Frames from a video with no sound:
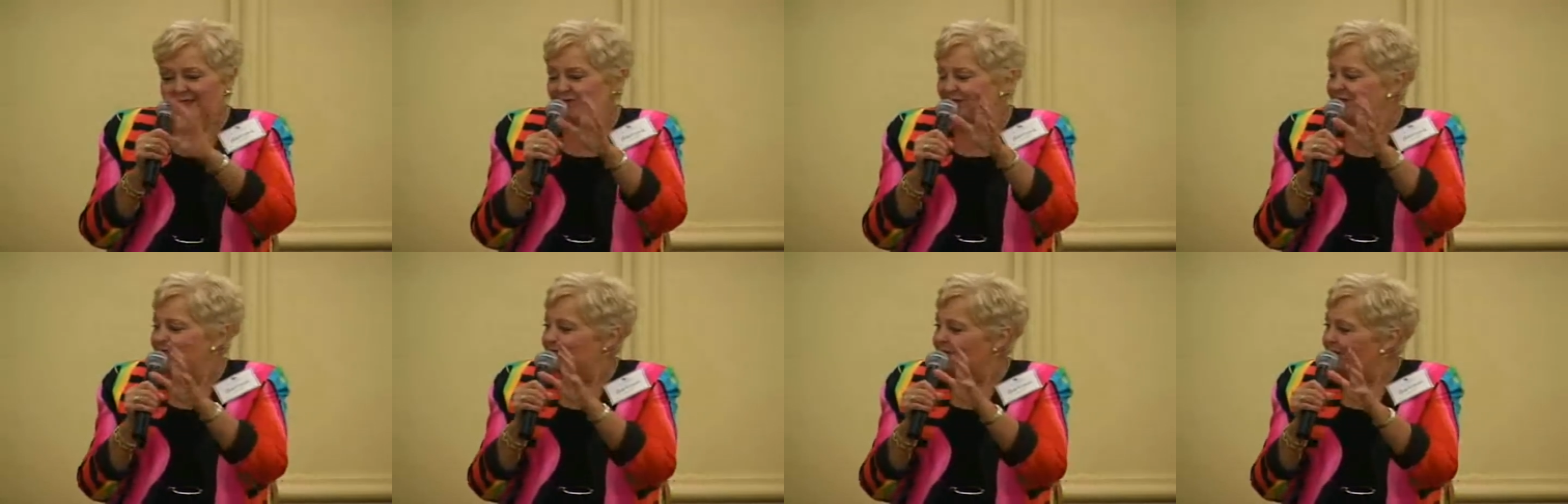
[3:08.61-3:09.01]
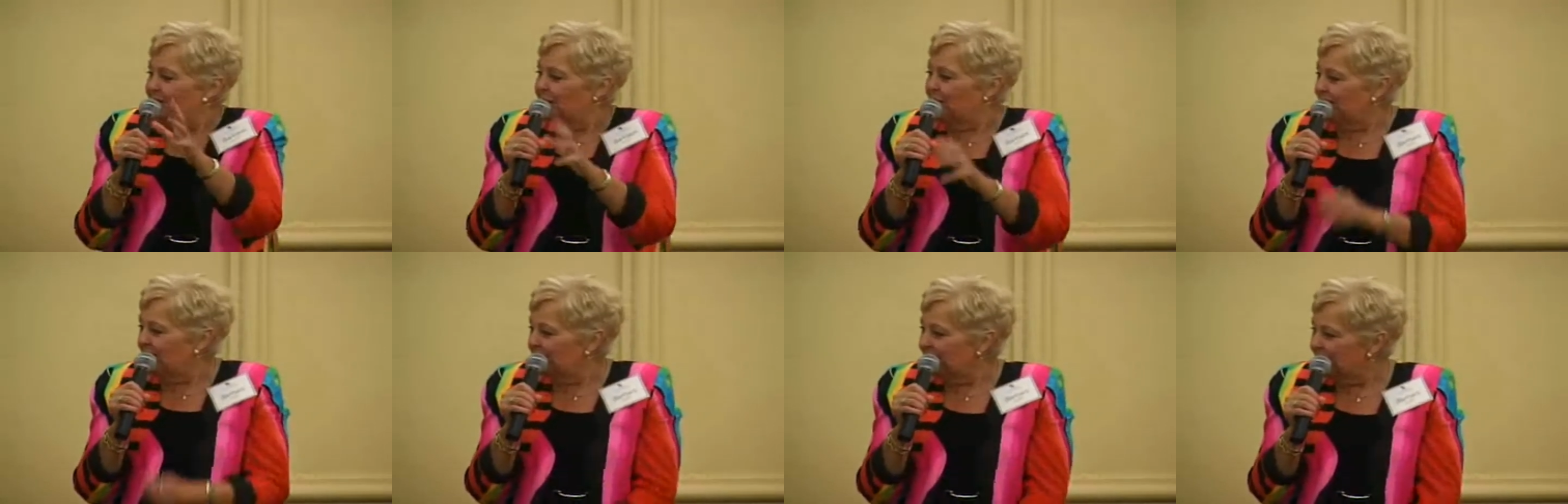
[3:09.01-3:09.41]
just a
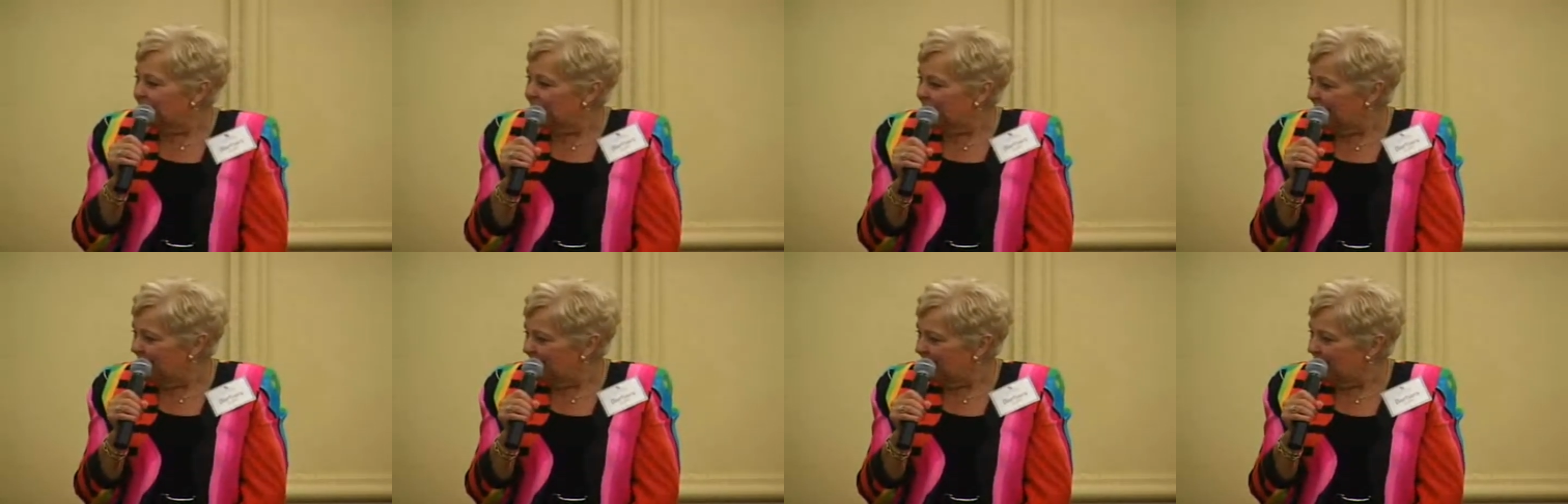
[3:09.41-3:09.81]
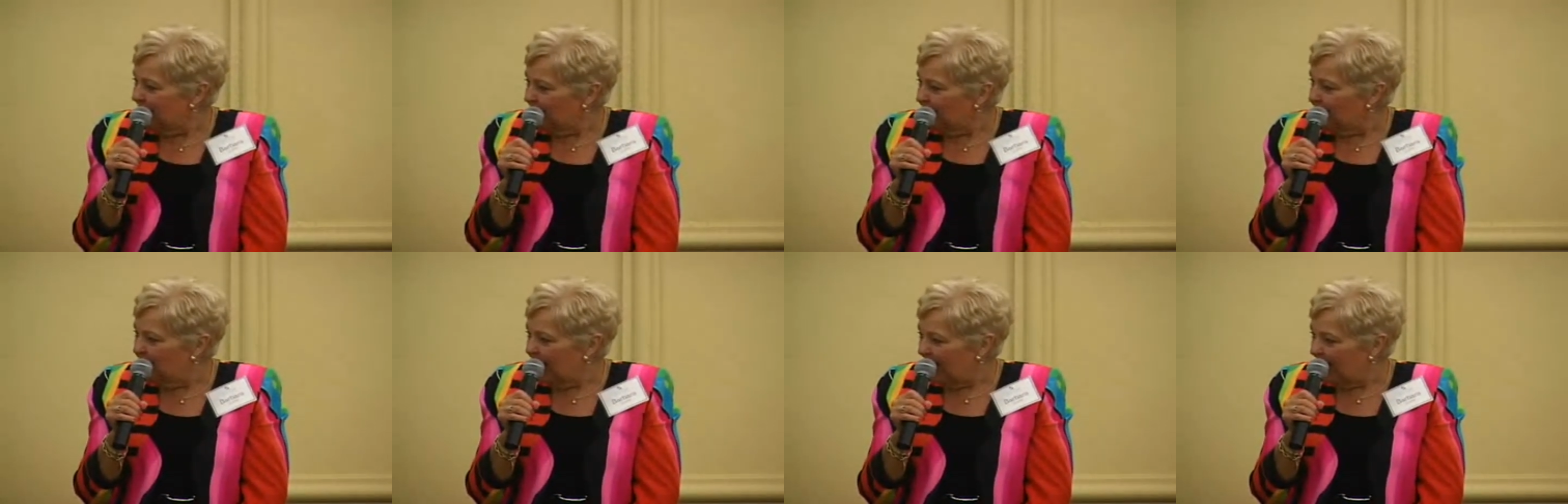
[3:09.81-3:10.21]
wonderful, I
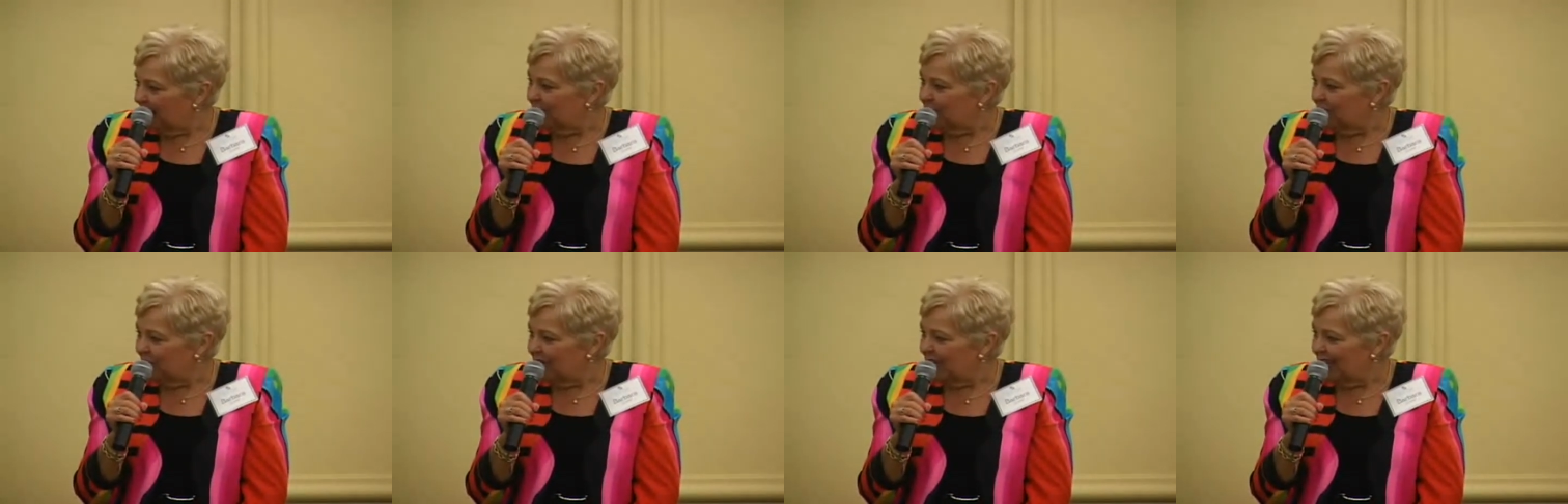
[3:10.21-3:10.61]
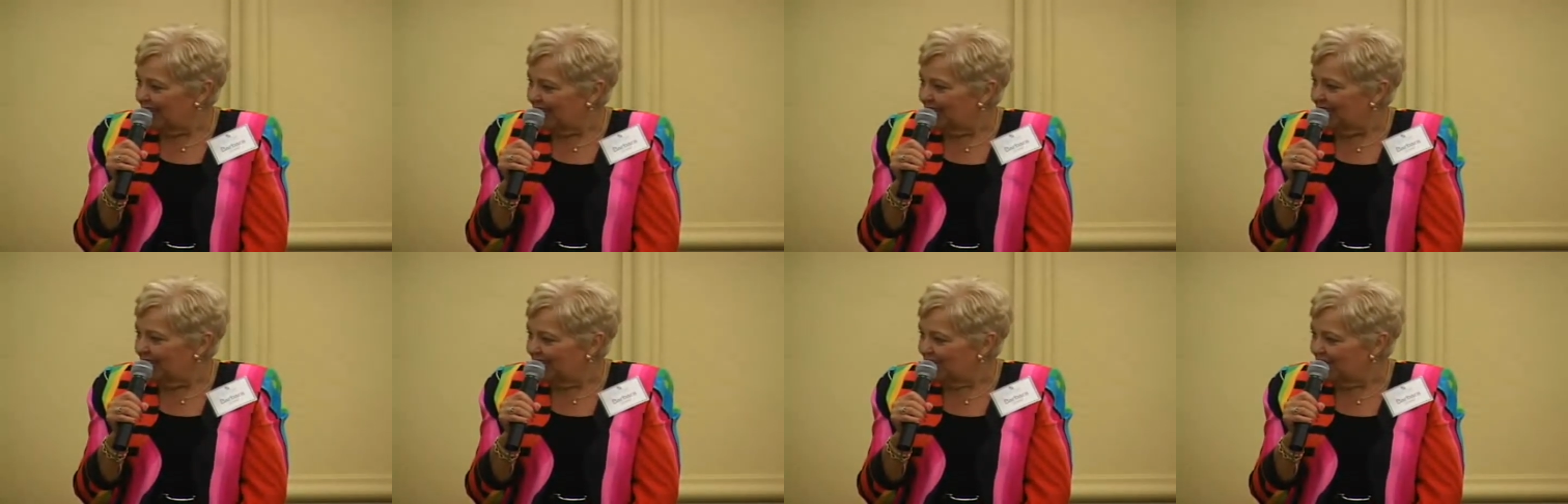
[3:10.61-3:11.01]
think, way of
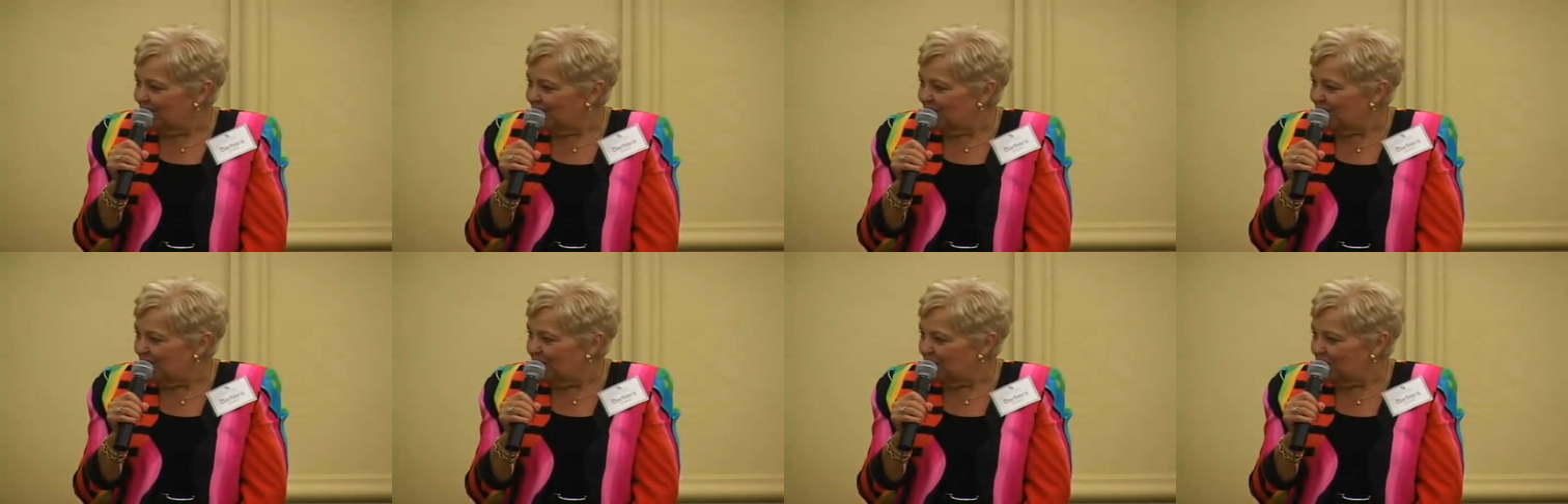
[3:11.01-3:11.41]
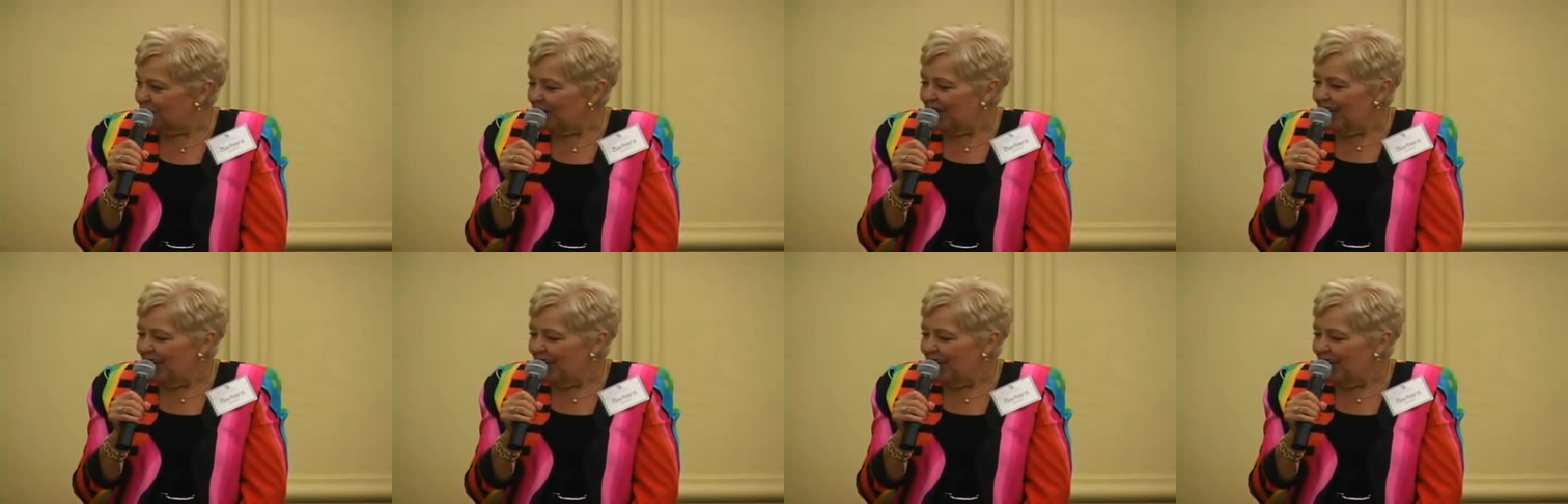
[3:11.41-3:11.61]
looking at leadership.